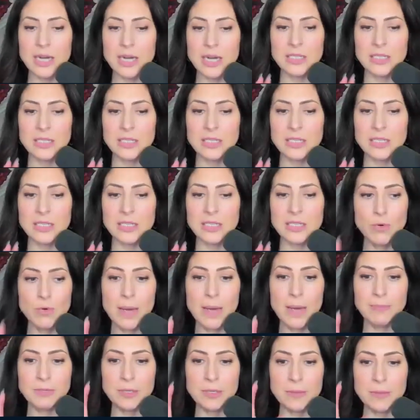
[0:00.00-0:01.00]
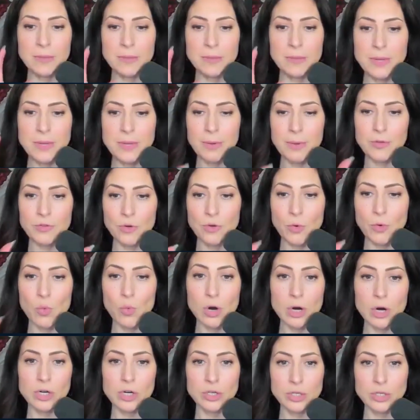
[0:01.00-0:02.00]
God is building you up to be
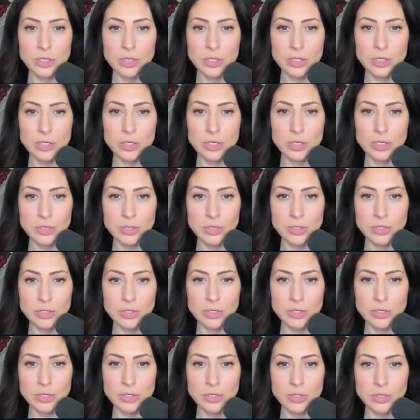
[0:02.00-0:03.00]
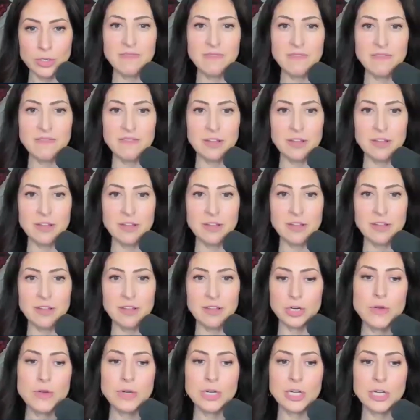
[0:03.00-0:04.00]
able to work to and receive in the
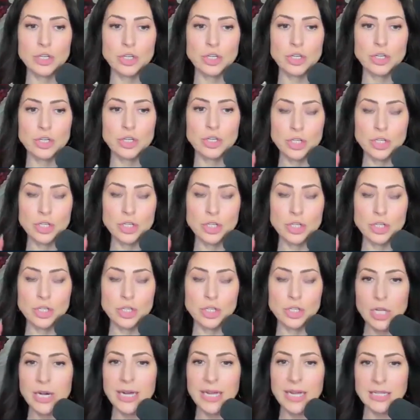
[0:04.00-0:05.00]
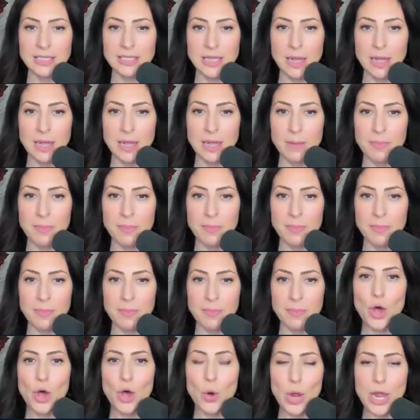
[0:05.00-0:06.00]
future. You can choose to look at
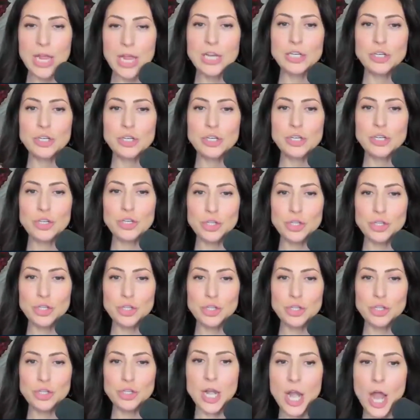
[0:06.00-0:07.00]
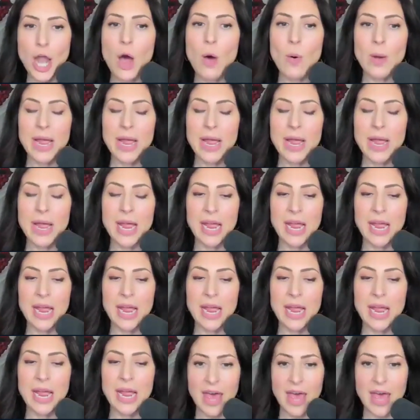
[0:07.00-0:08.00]
something in joy,
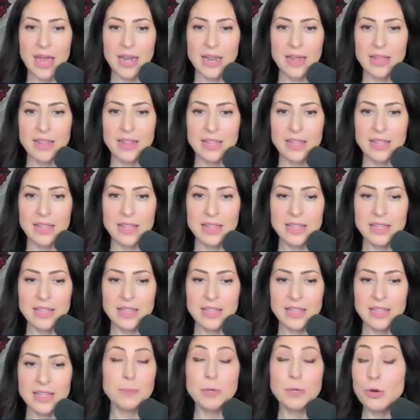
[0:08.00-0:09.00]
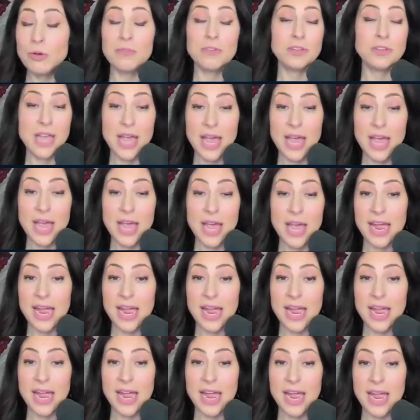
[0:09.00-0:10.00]
knowing that this is a beautiful
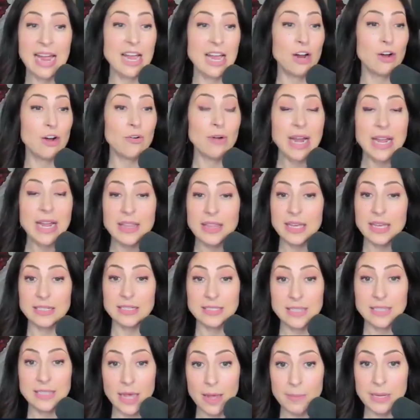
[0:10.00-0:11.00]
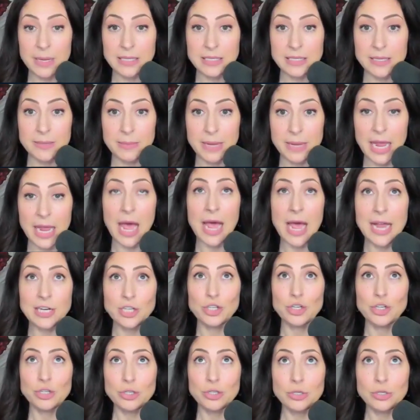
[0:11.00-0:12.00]
day. I got great things coming to me.
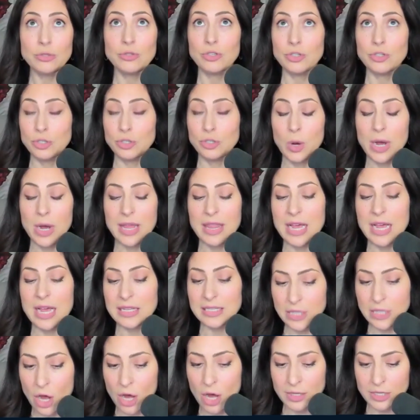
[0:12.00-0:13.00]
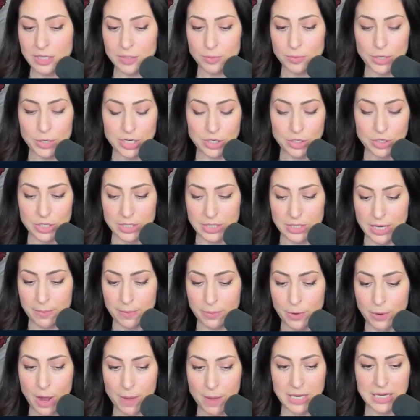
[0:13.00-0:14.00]
I choose joy. That song this morning
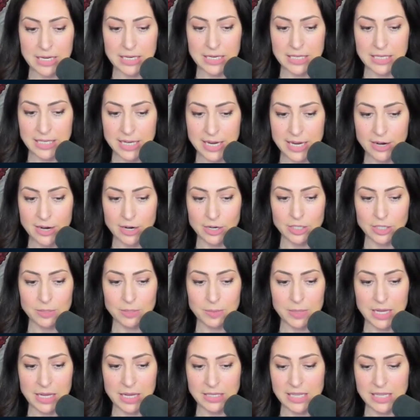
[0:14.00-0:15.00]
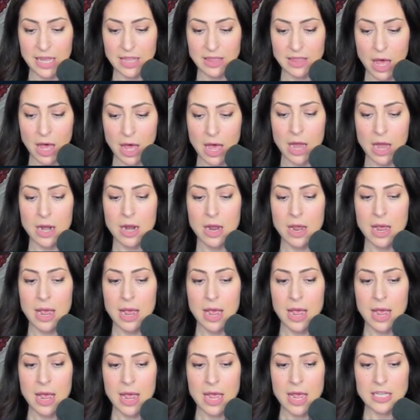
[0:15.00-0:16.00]
it brought me to tears because I thought,
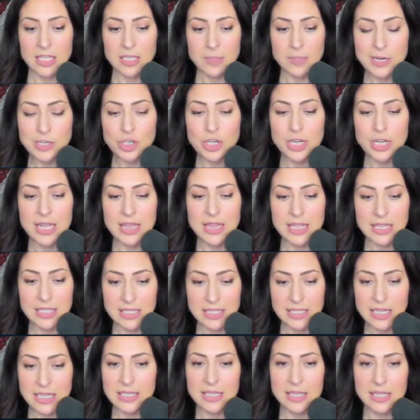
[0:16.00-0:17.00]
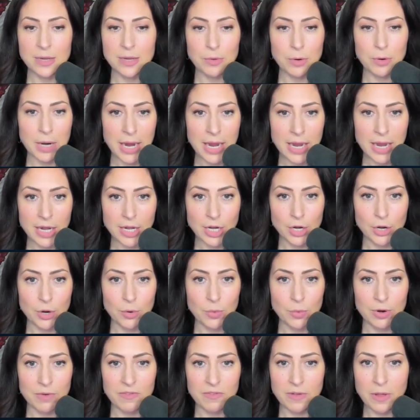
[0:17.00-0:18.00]
especially in the season that we're
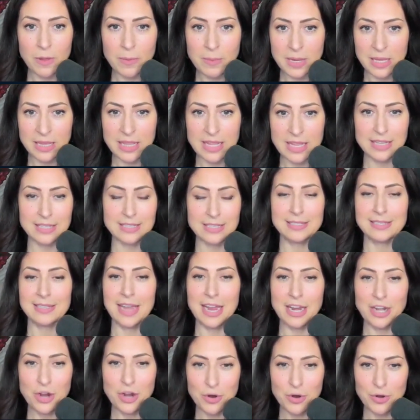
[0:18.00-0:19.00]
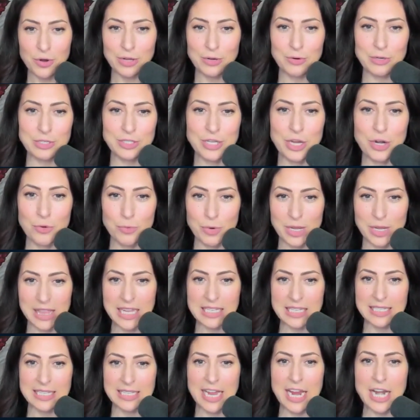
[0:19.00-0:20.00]
in, we're filming this. I know it's going
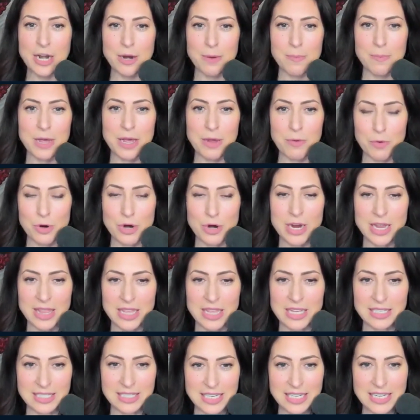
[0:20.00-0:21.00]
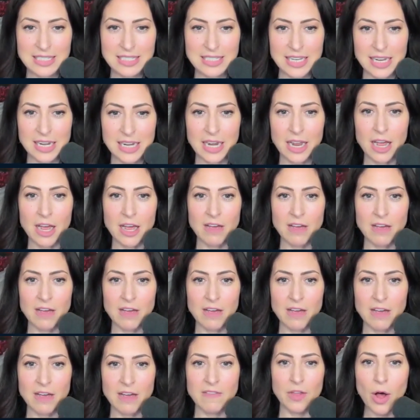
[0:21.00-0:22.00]
to release later, but we're in the season
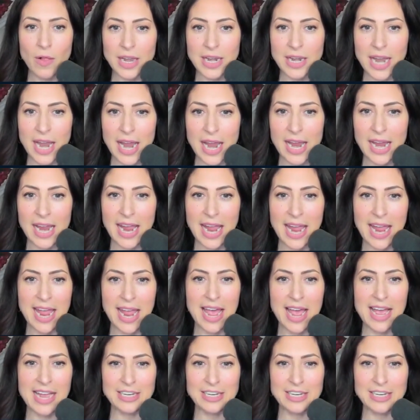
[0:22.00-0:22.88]
of the holiday.